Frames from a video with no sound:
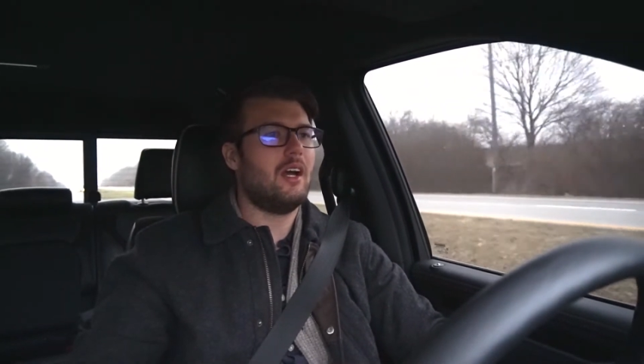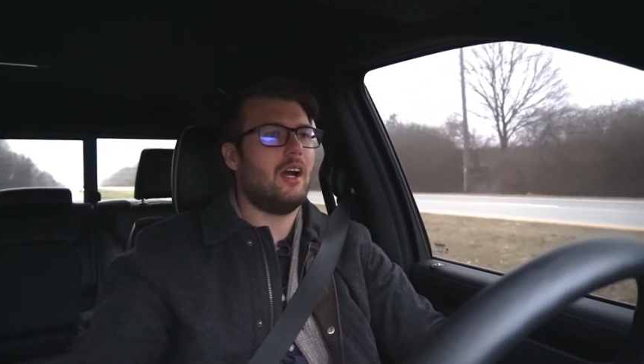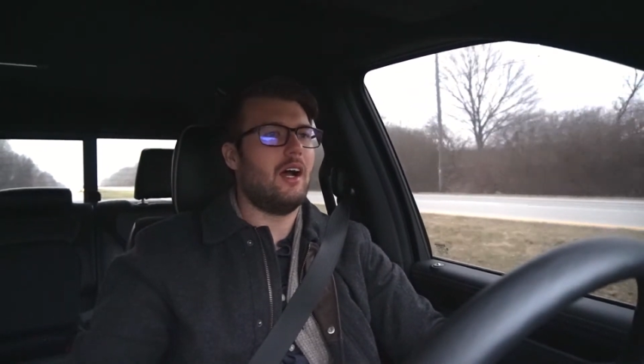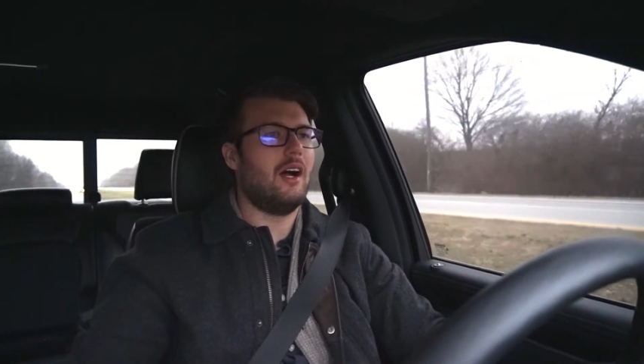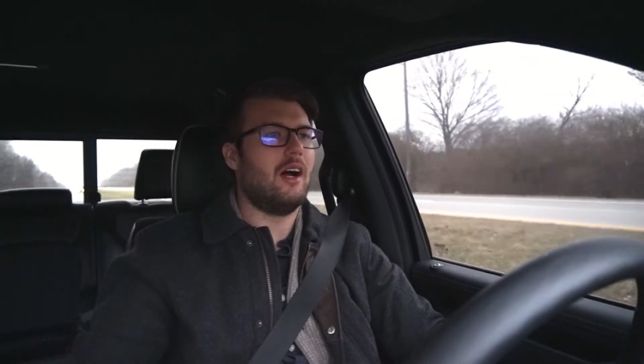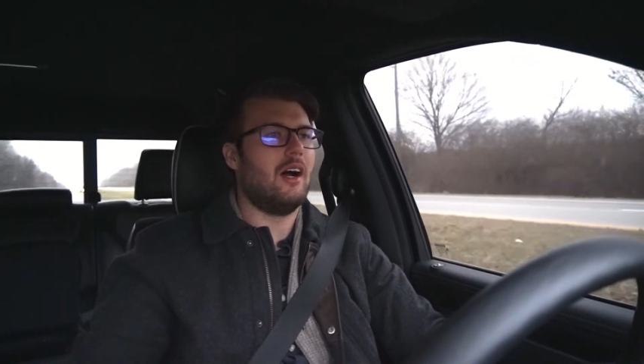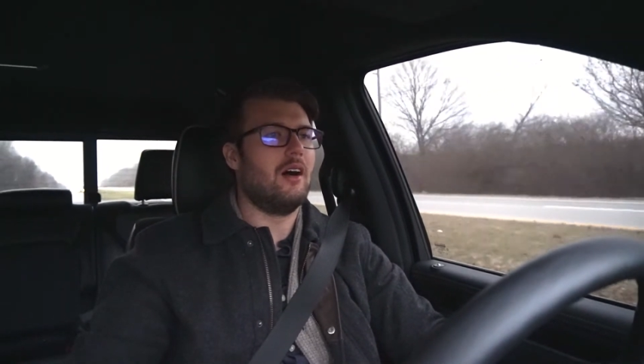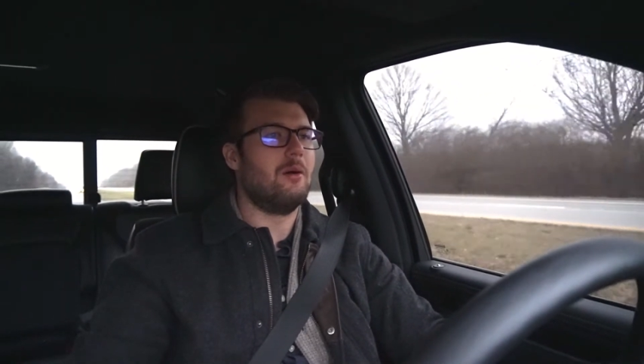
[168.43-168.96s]

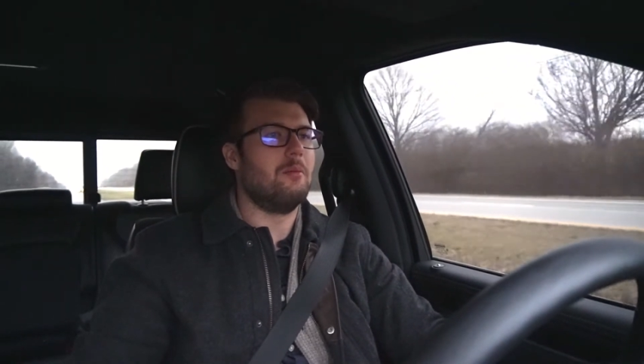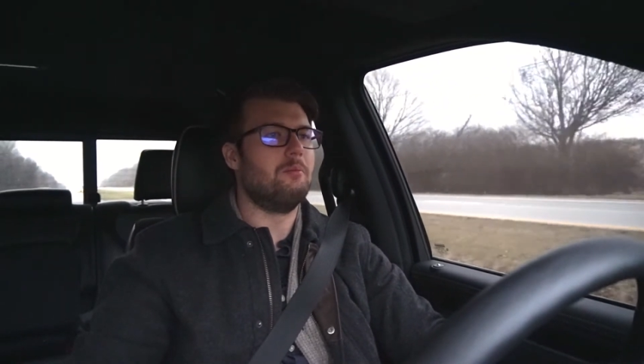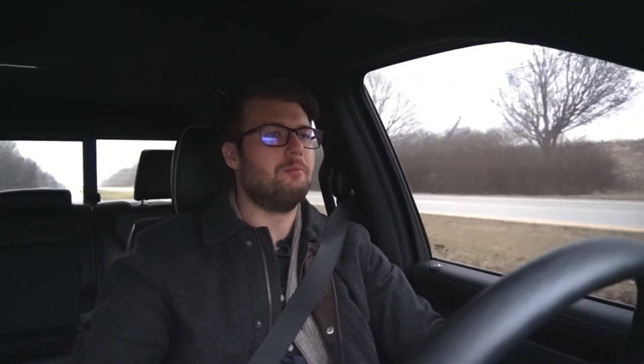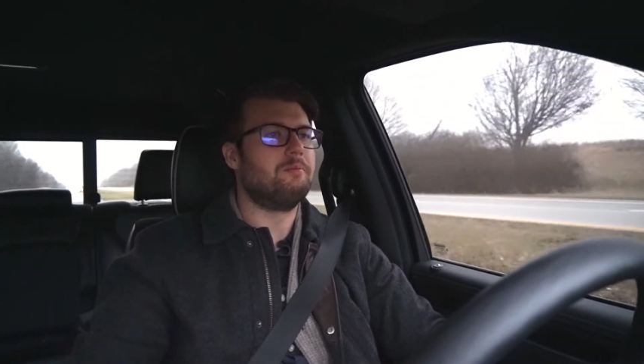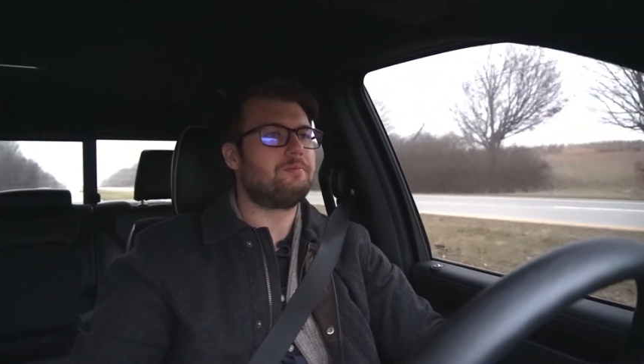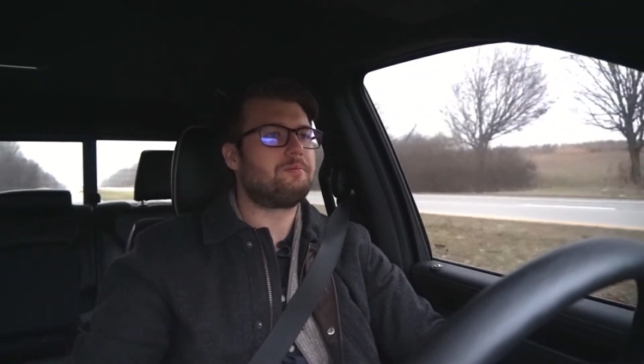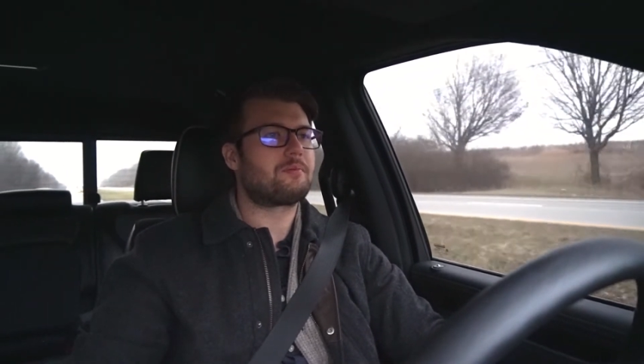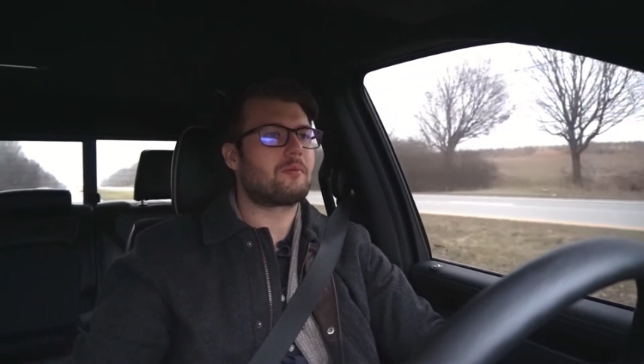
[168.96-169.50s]

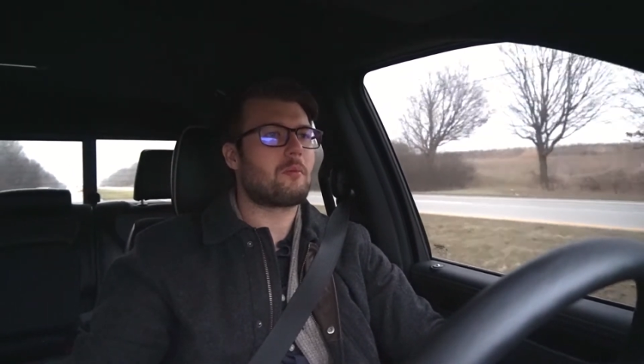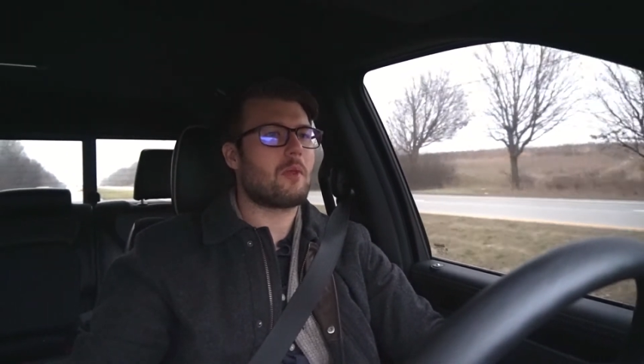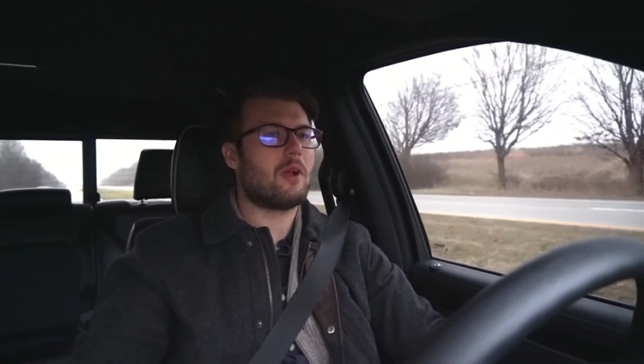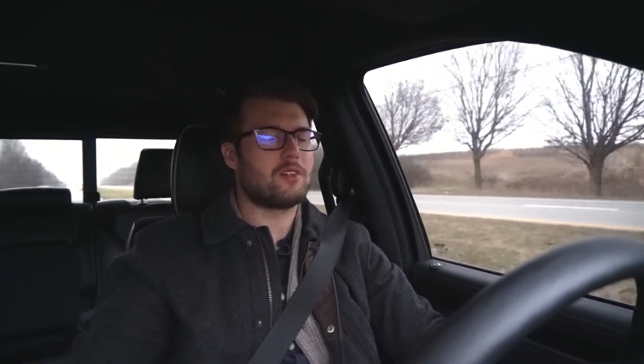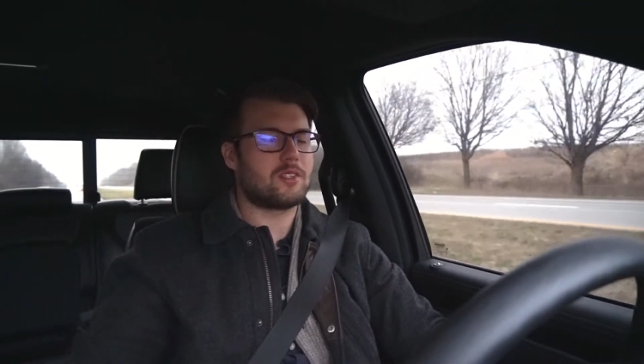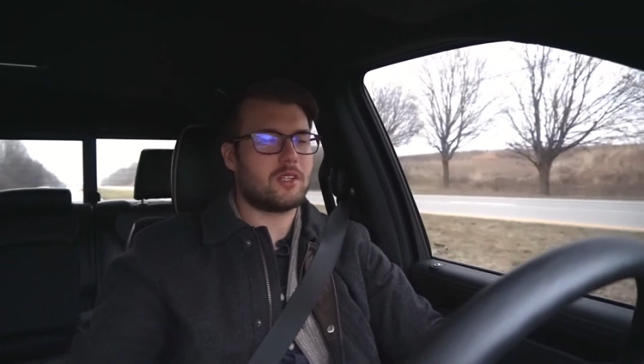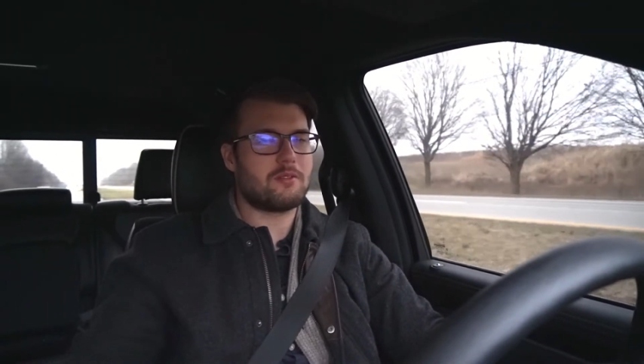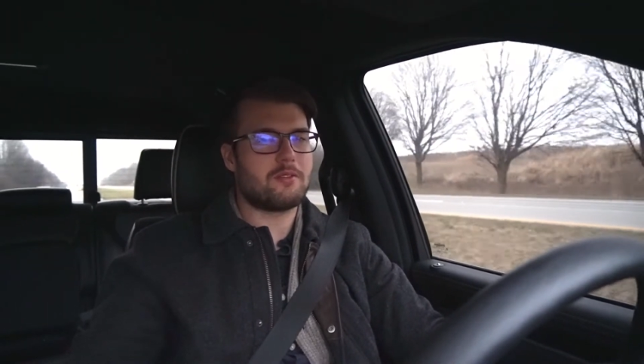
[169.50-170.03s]
I
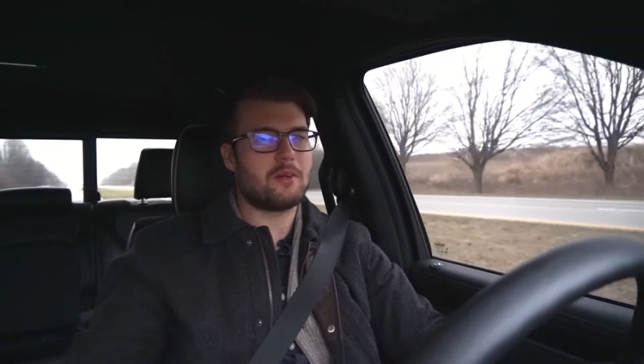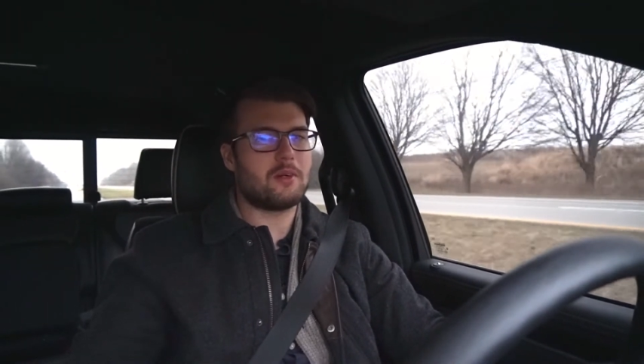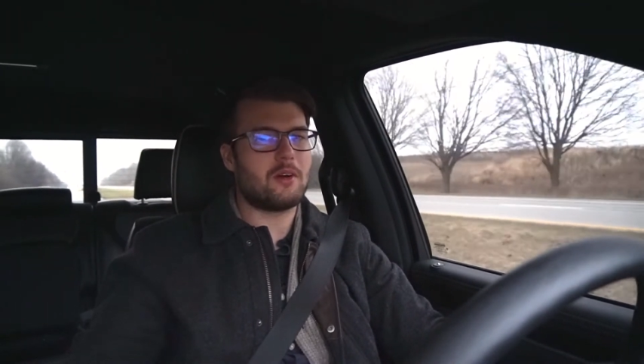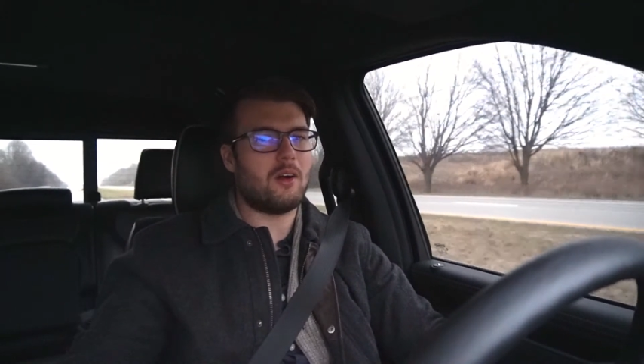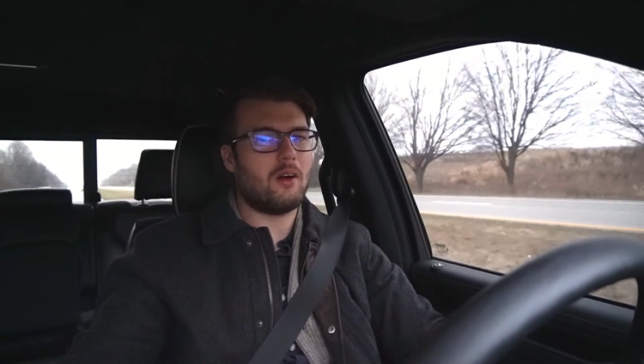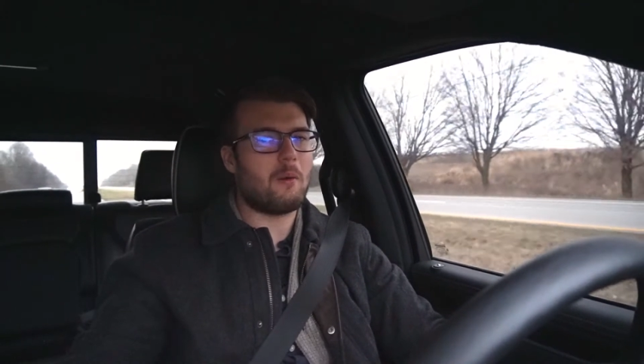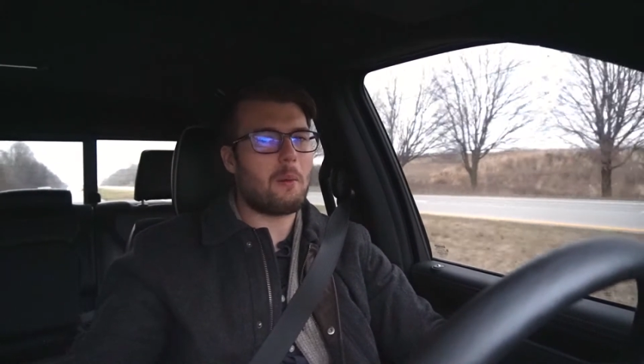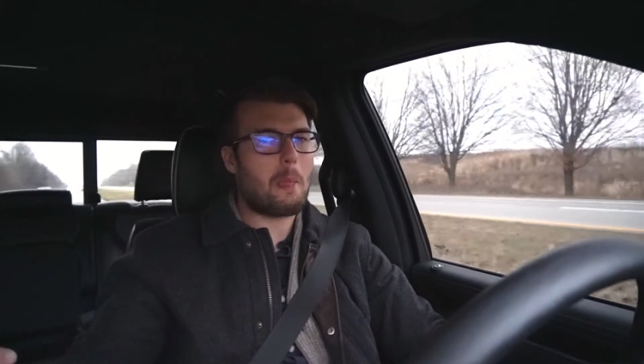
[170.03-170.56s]
was on a phone
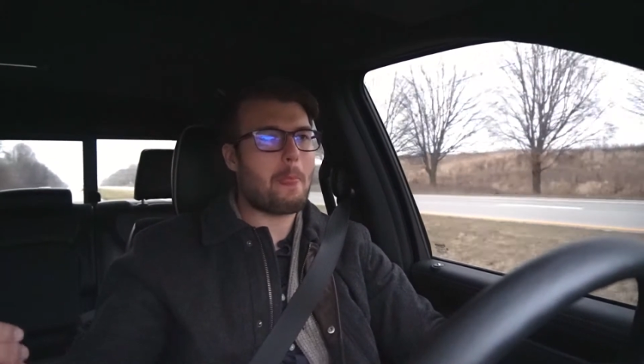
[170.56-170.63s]
call